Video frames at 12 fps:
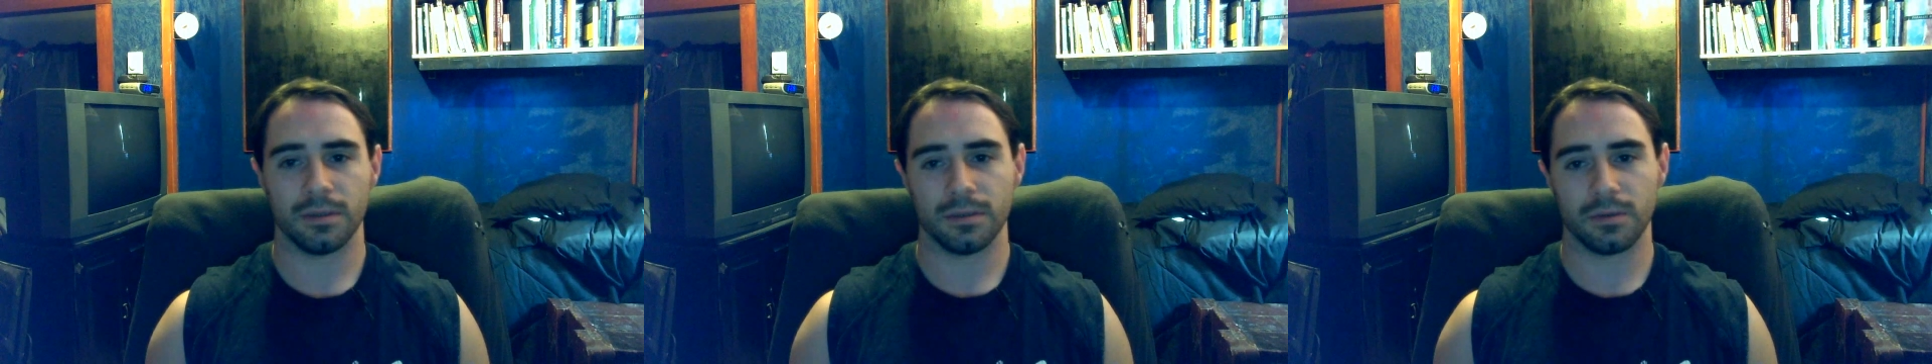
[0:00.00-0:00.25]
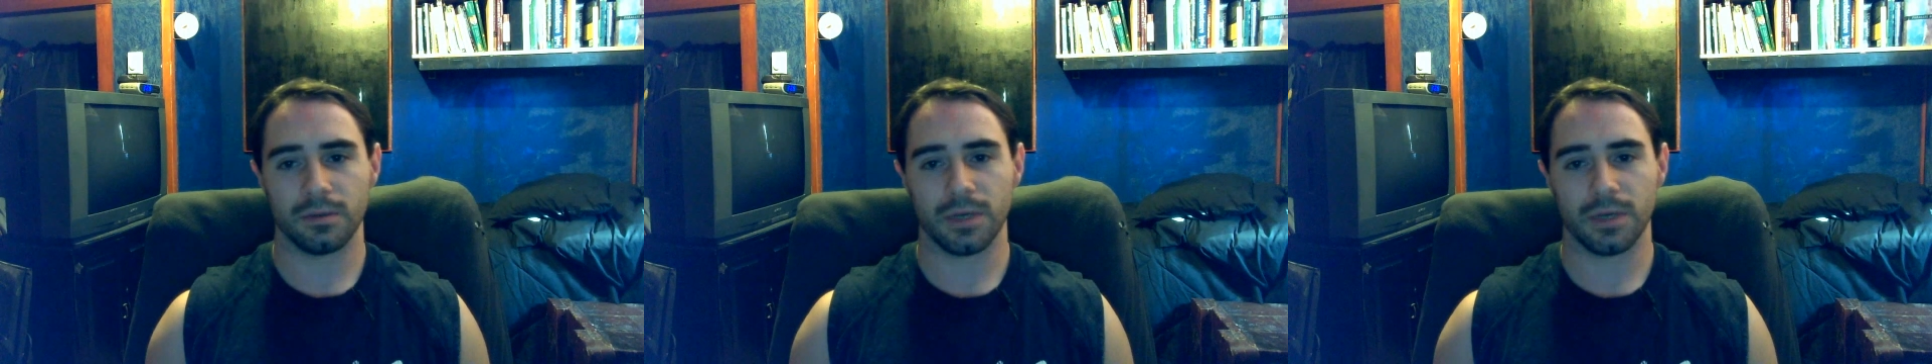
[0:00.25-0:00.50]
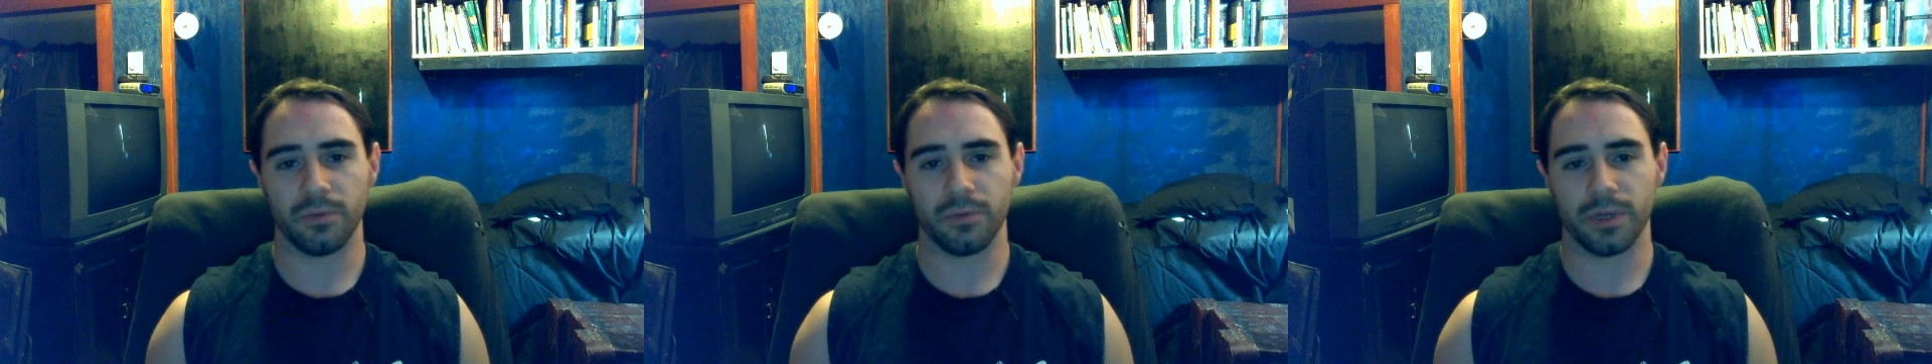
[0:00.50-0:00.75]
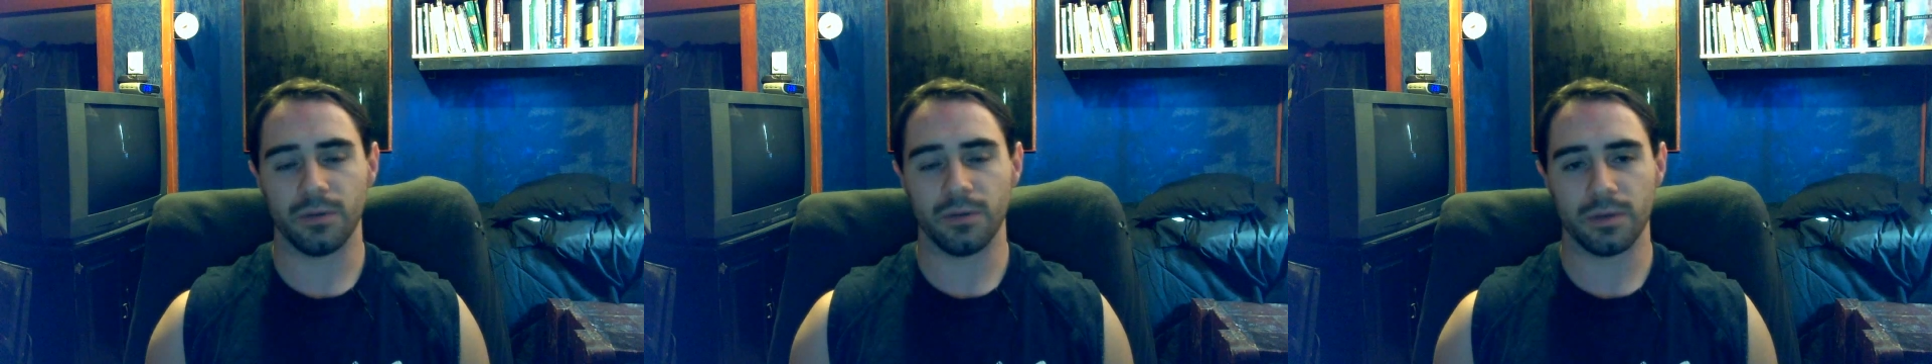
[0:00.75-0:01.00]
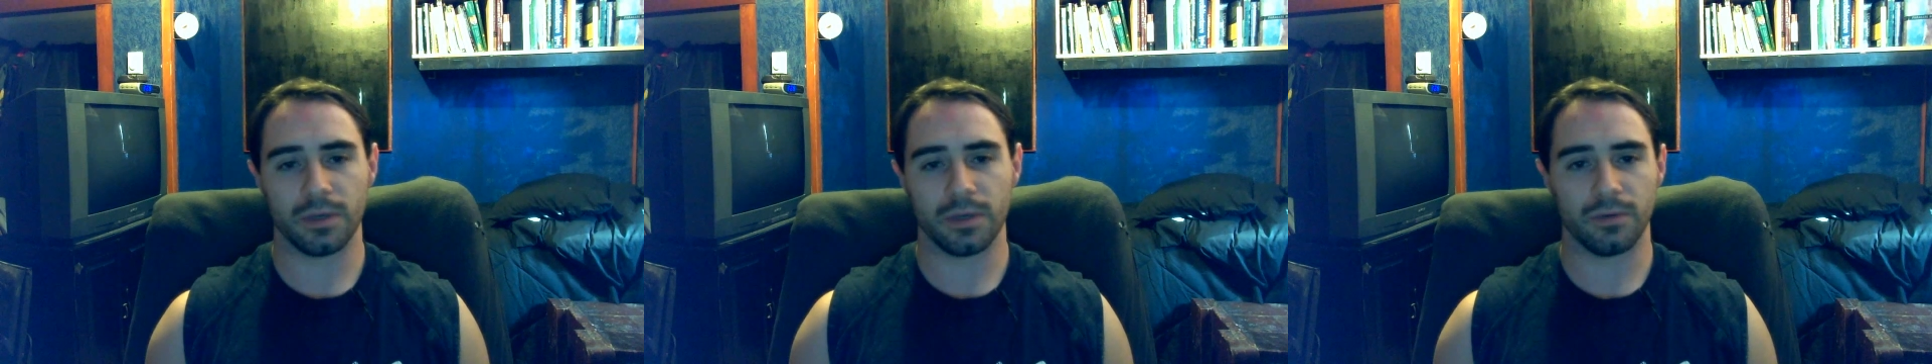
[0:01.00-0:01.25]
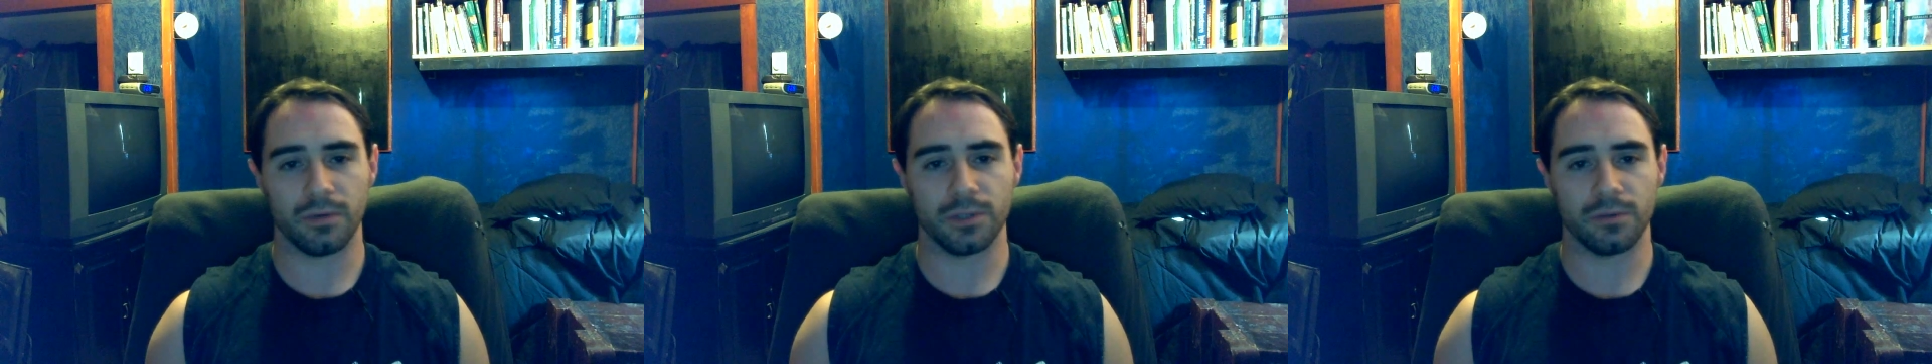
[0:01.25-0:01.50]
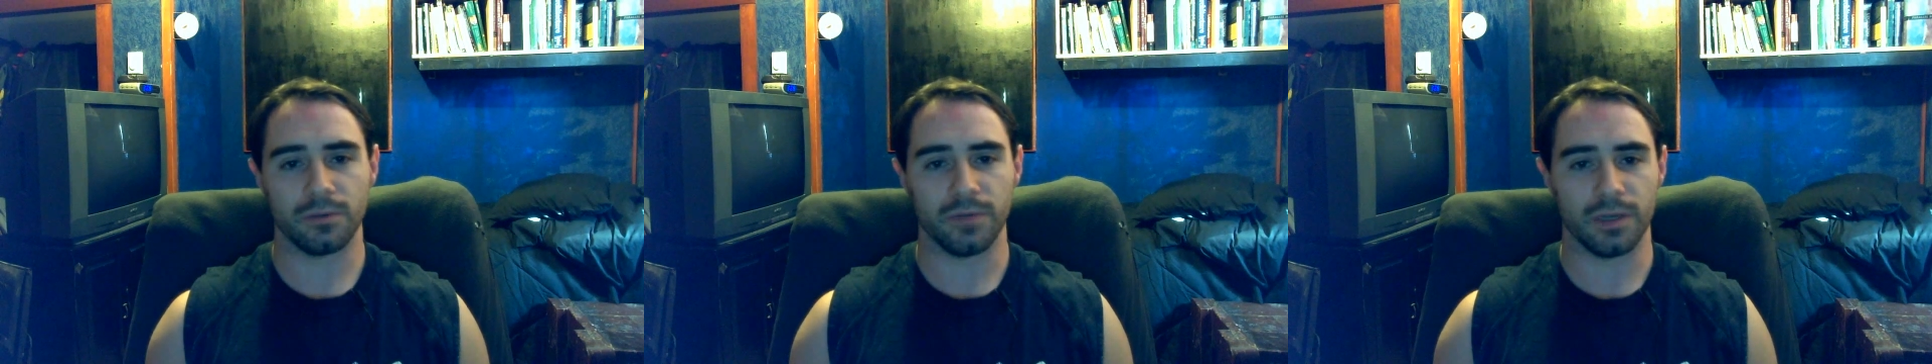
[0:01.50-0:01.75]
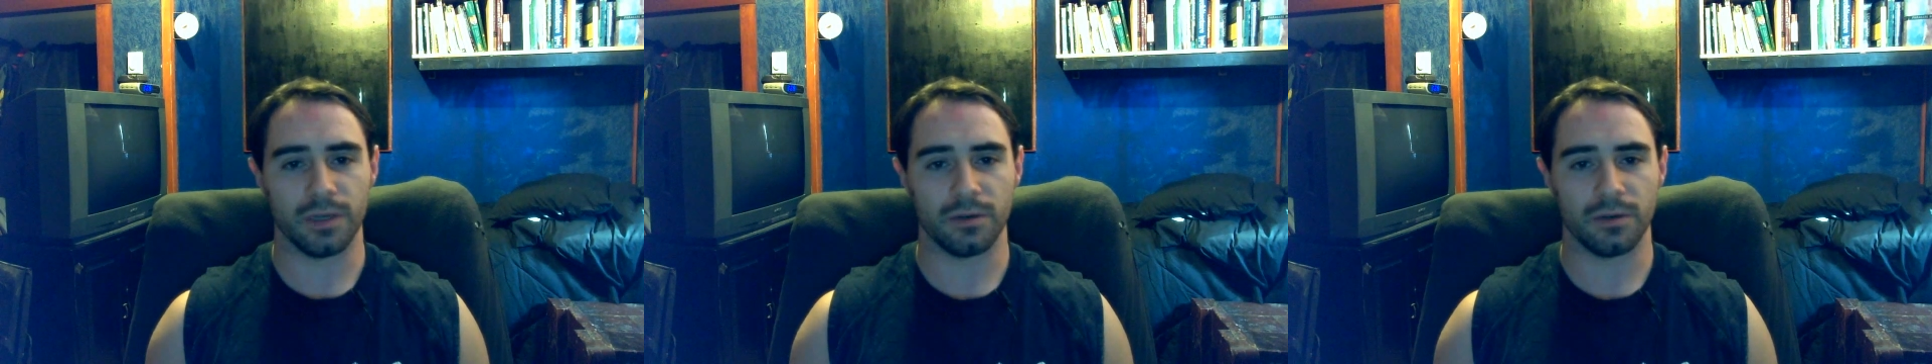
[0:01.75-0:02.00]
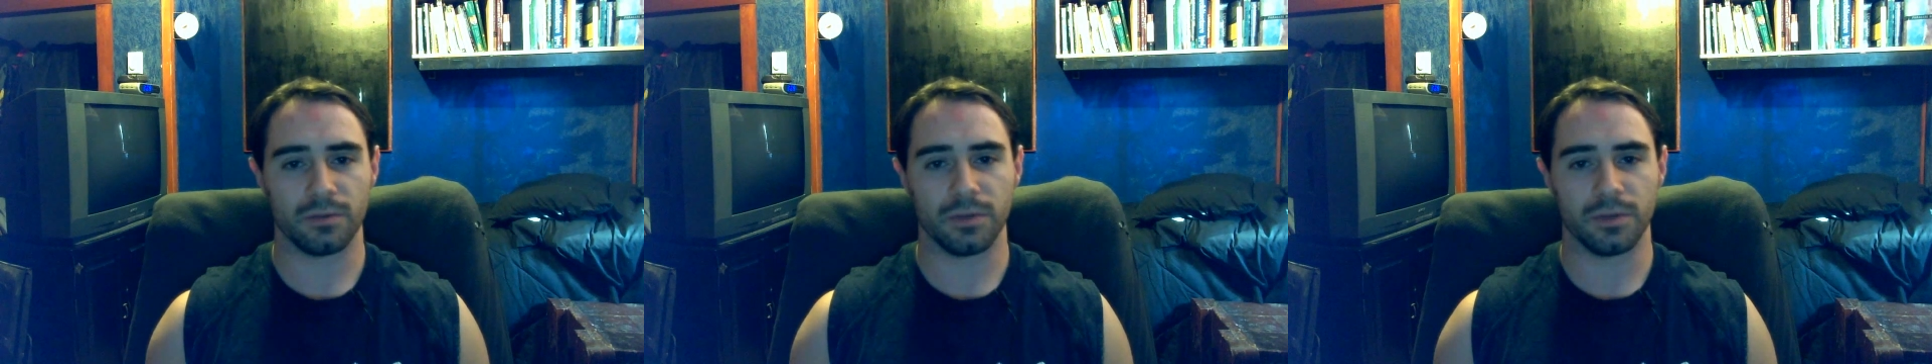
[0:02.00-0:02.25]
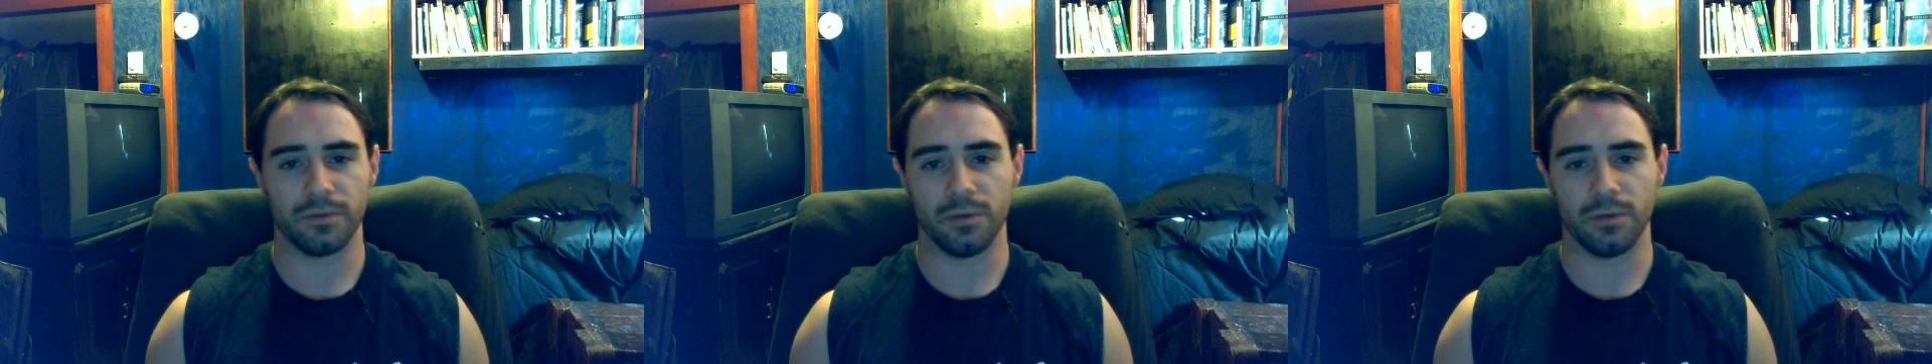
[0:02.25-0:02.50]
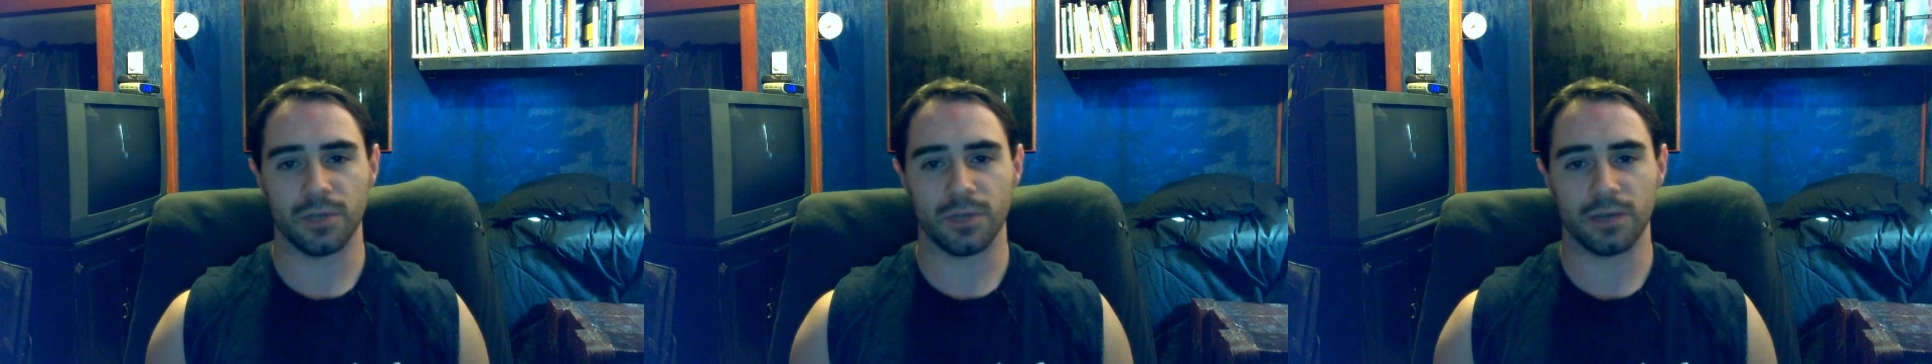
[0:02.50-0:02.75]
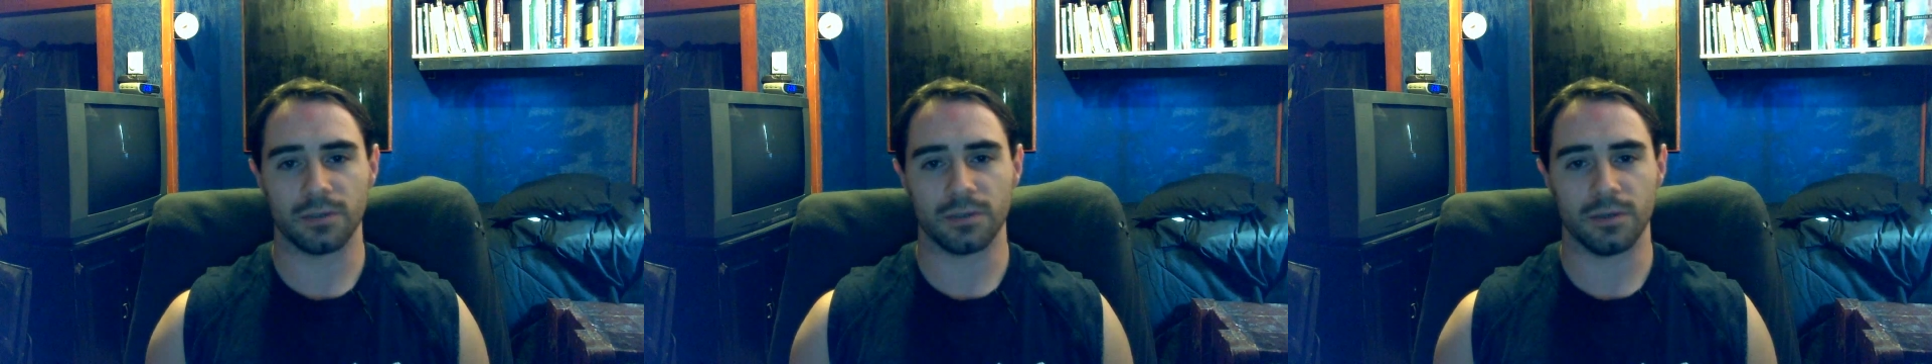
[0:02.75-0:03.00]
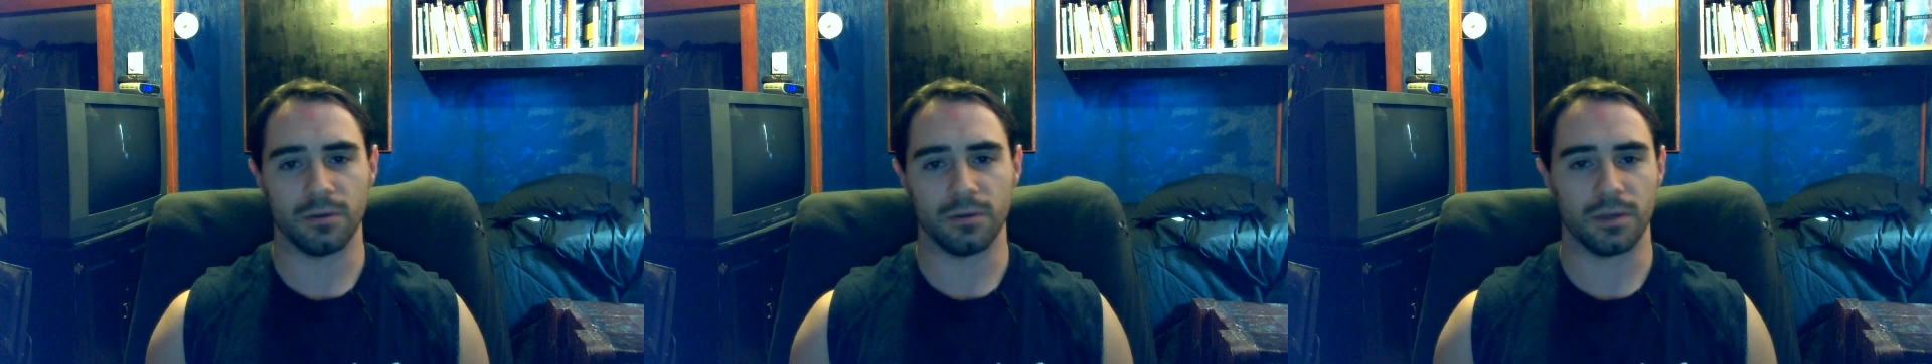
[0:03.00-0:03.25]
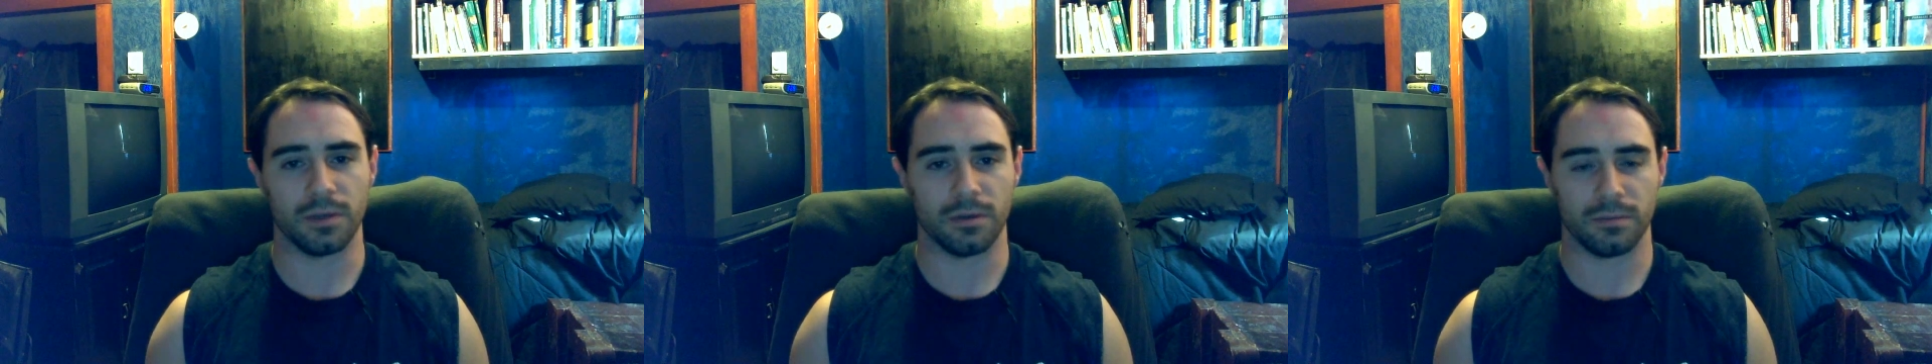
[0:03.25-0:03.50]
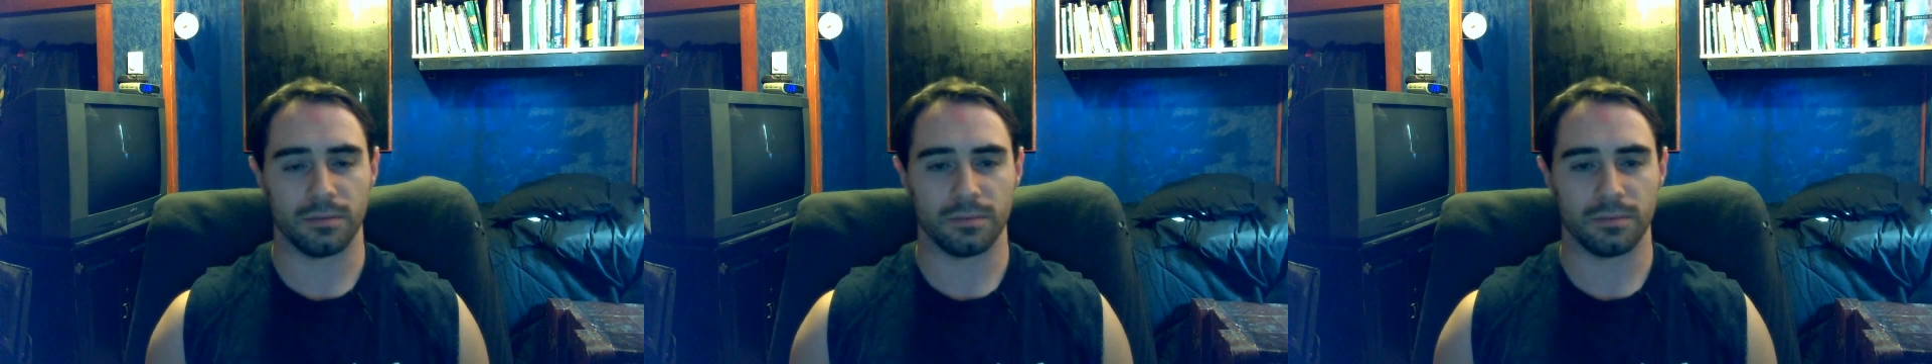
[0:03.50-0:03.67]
so I'm redoing the original videos with a few changes here and there.